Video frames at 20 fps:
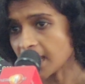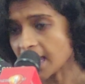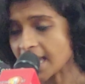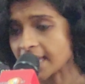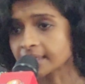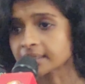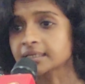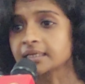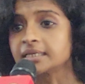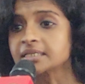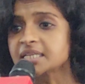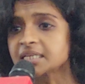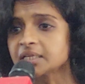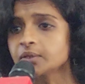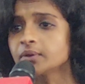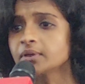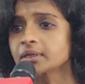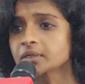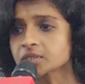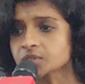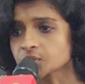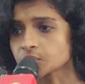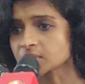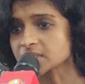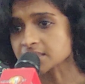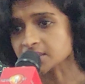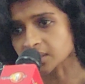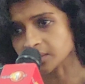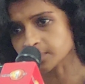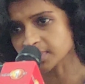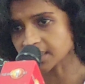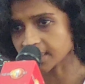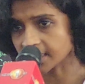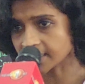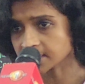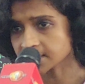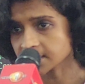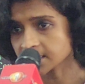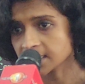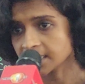and continuing to
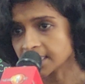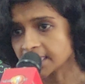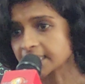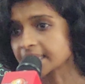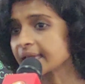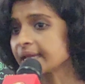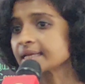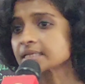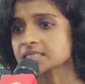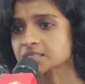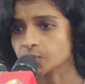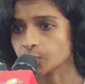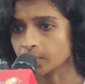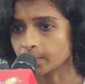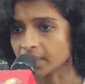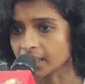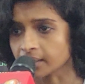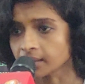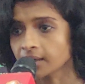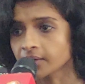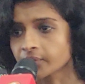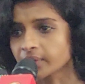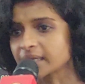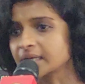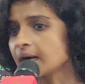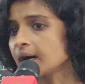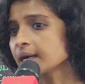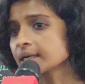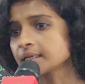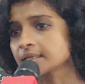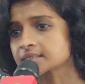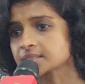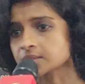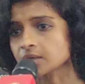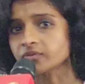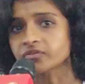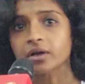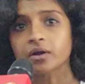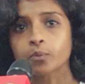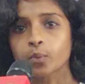discriminate against women, regardless
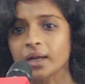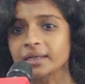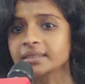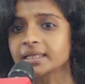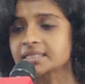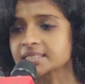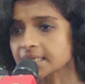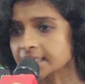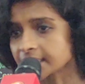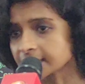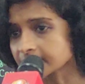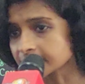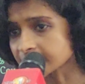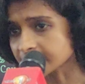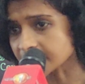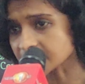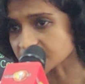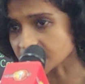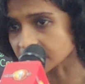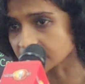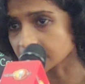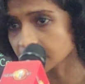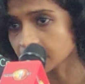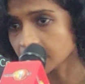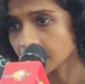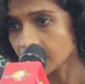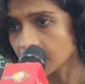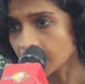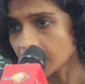of what they're telling the international